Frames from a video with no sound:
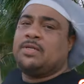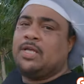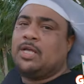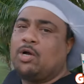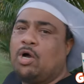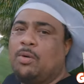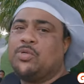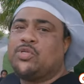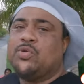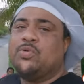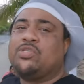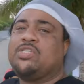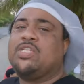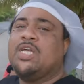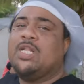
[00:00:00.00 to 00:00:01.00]
He come through
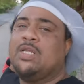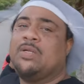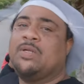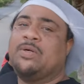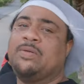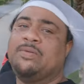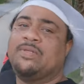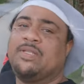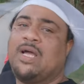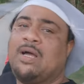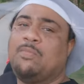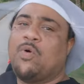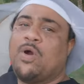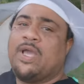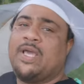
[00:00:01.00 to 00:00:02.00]
still, you know?
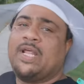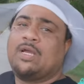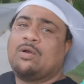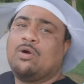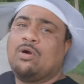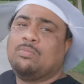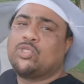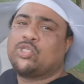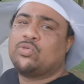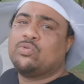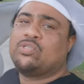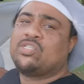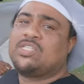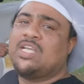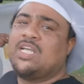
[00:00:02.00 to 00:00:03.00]
That boy there come through
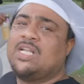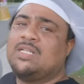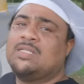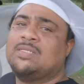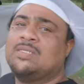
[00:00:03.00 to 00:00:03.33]
still.